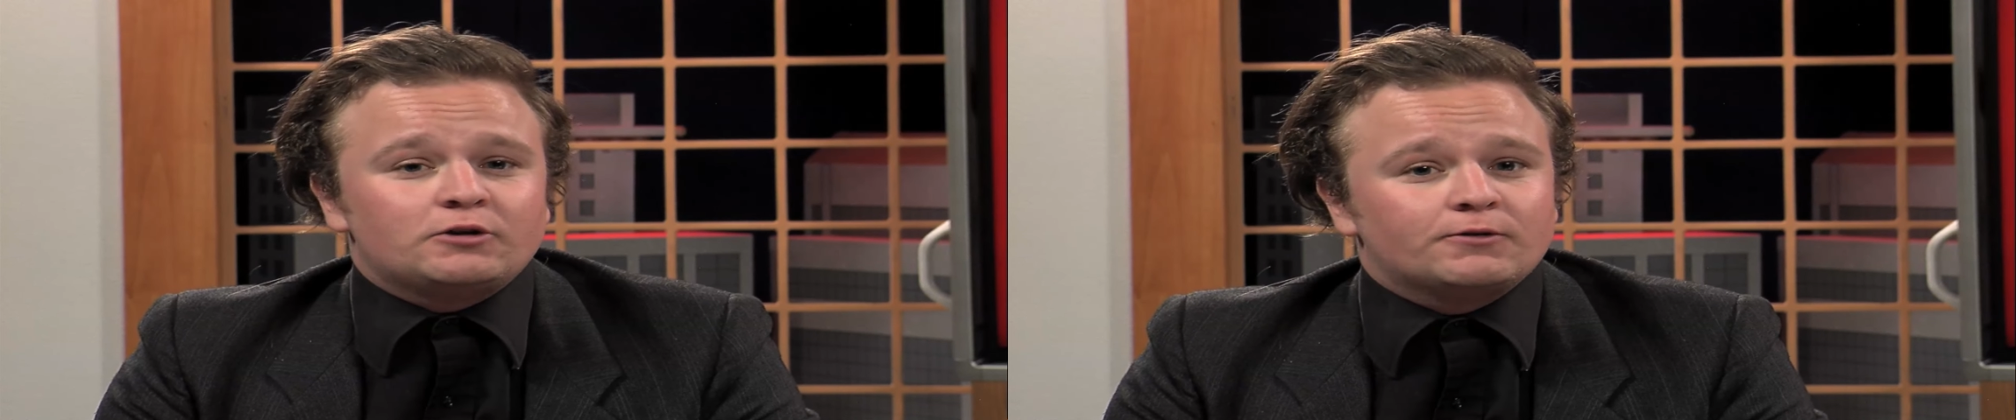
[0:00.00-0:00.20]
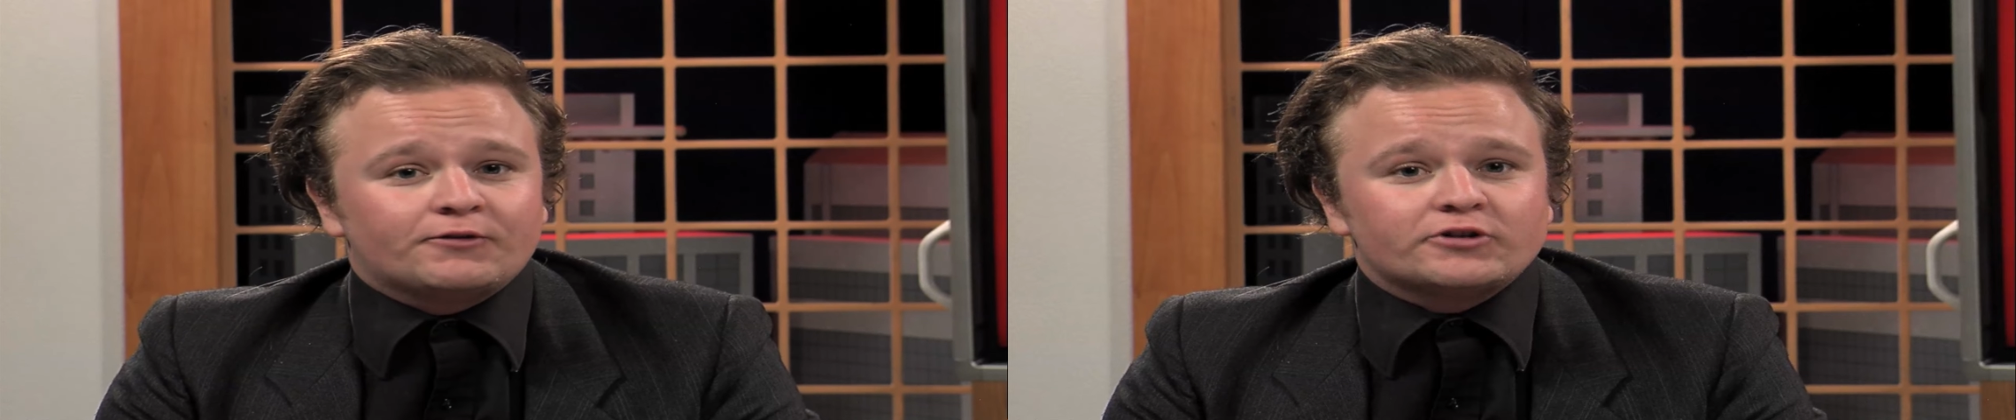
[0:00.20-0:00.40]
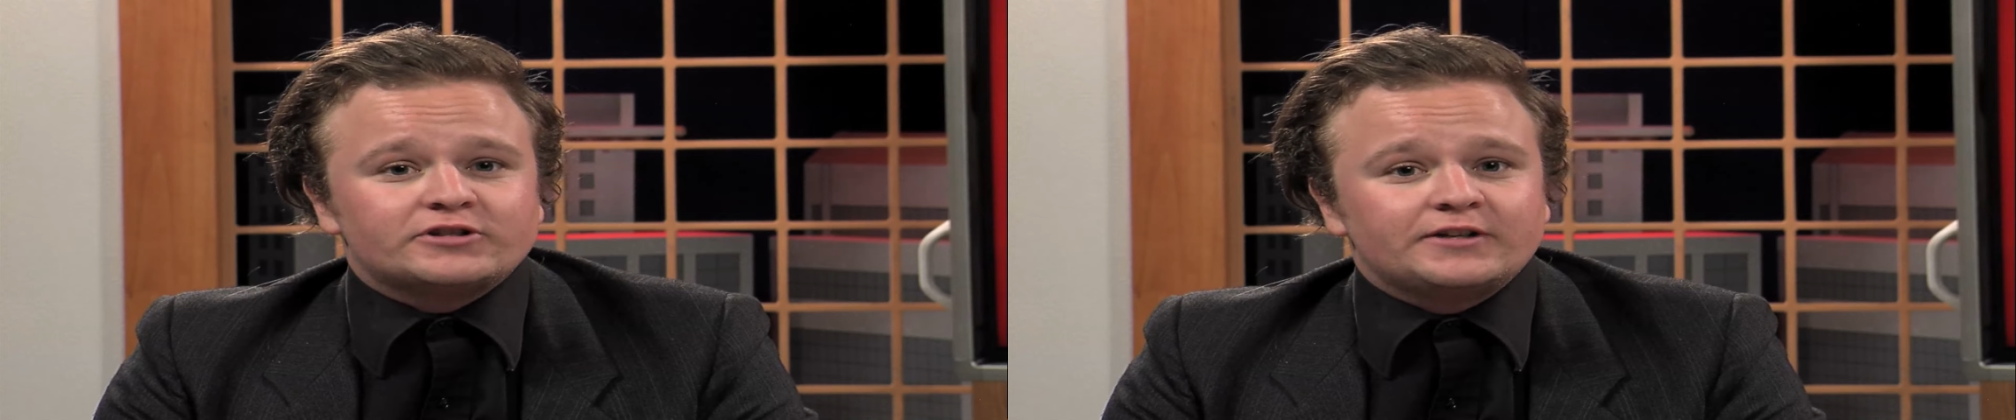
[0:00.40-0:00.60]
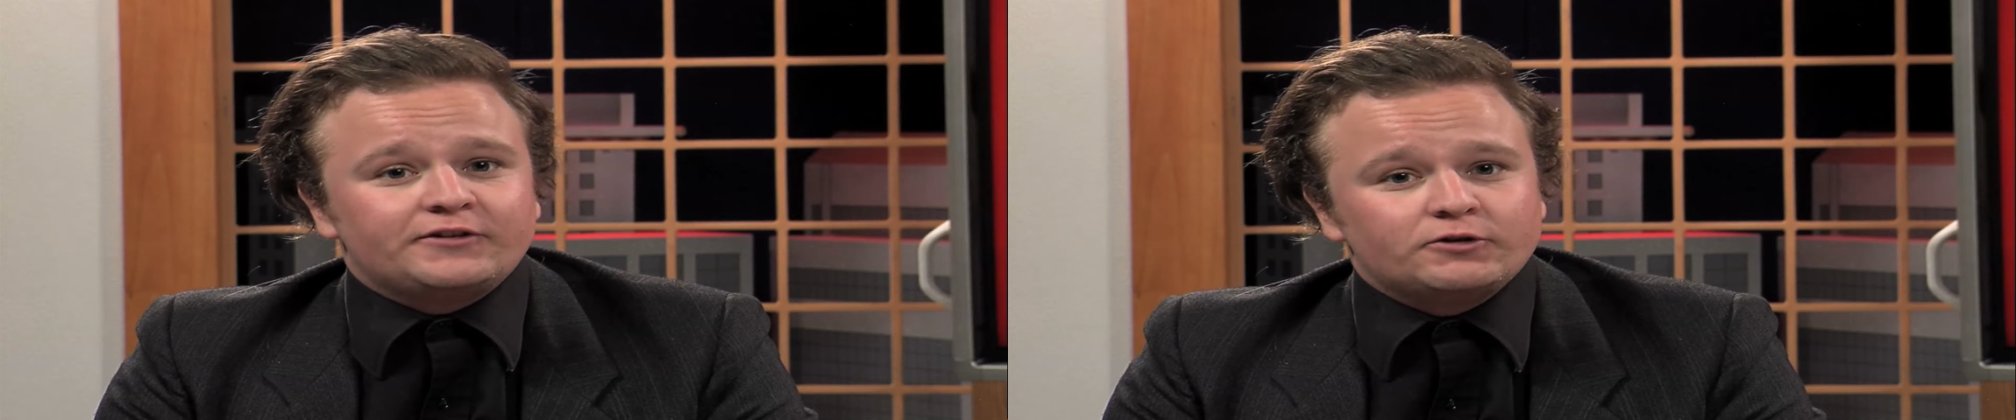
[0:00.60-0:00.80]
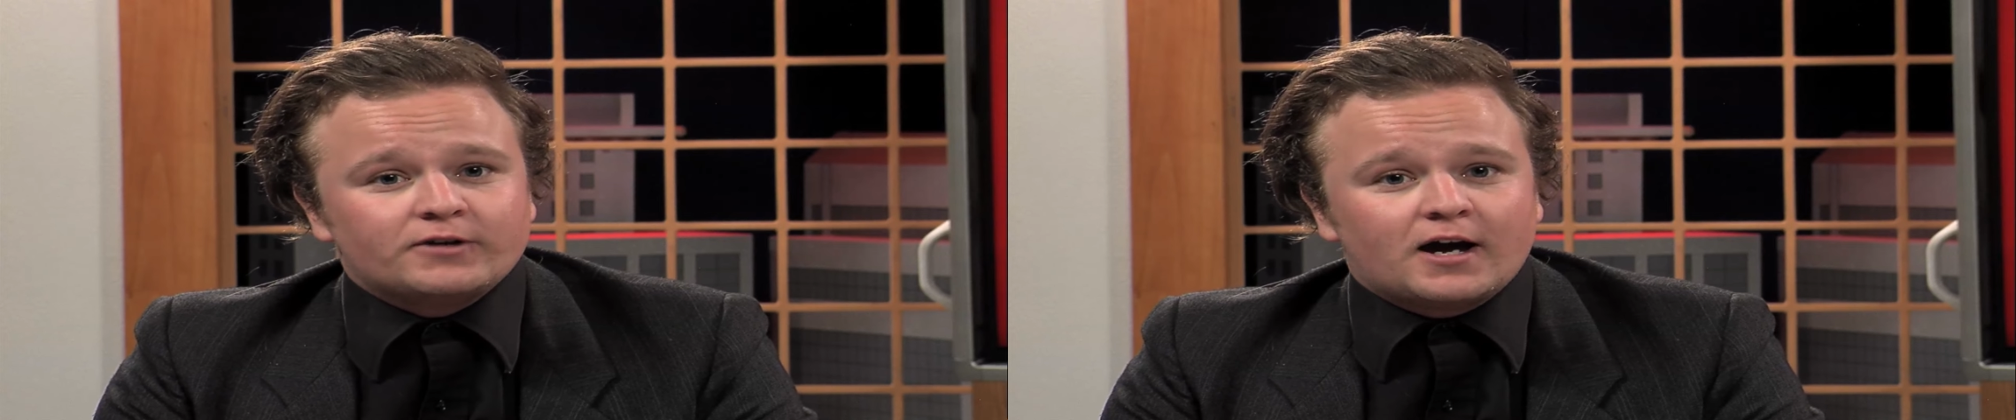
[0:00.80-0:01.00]
University of
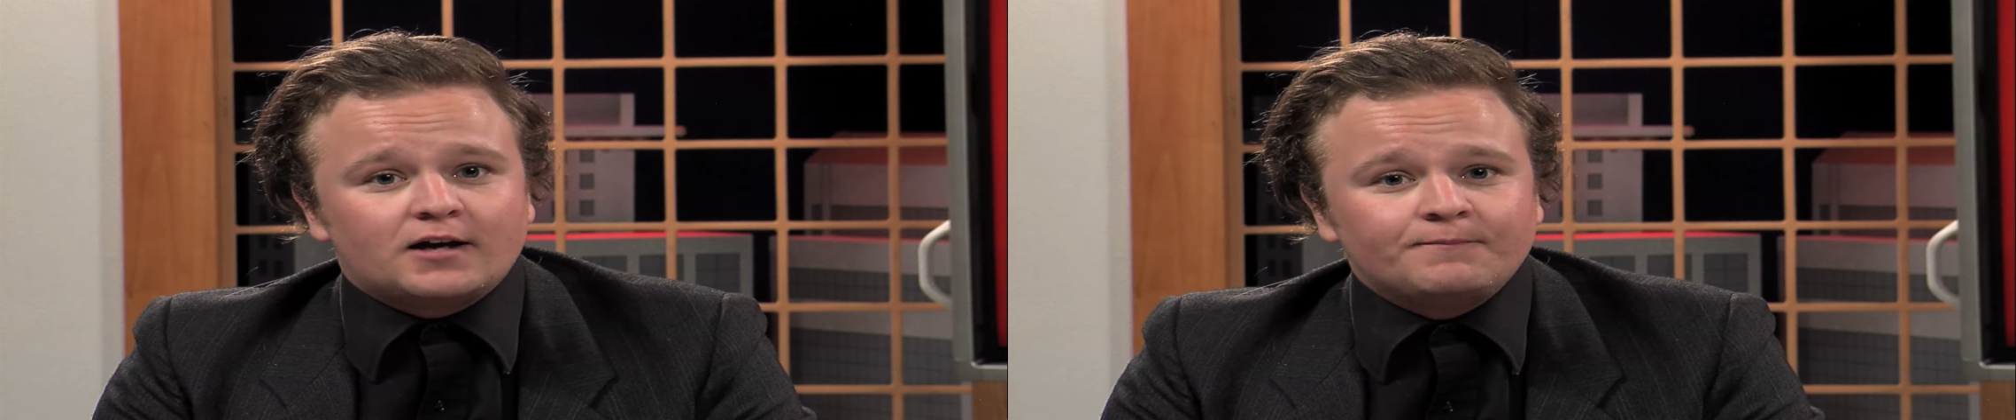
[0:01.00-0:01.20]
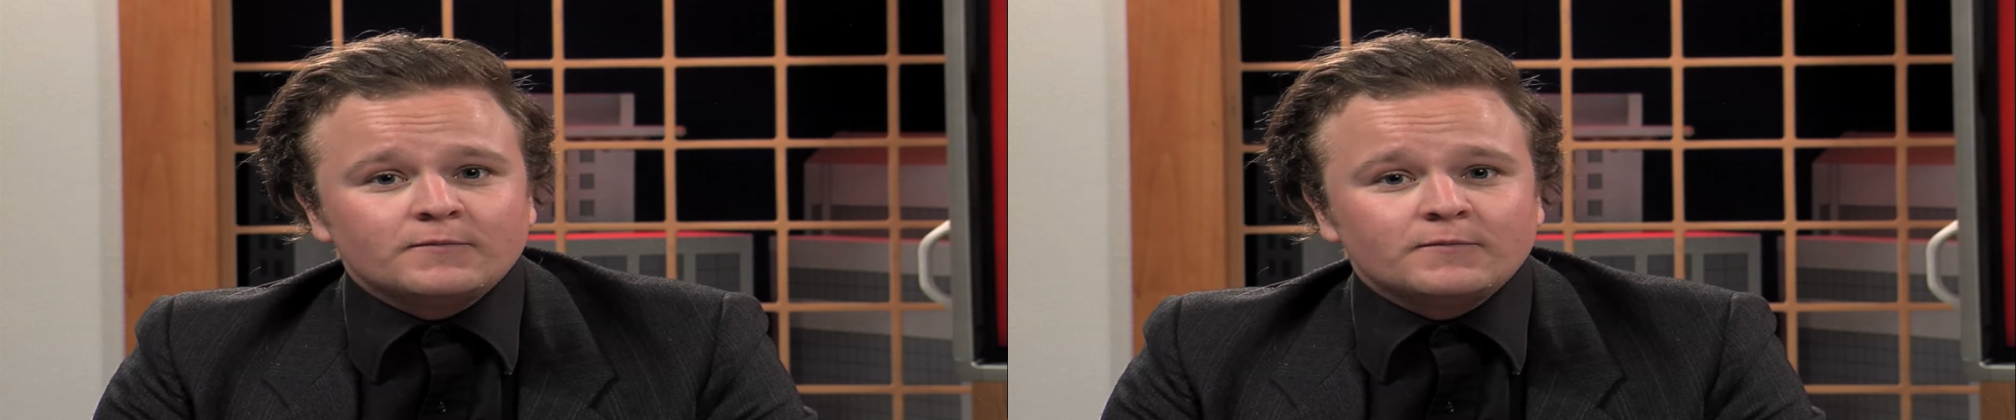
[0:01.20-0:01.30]
Utah.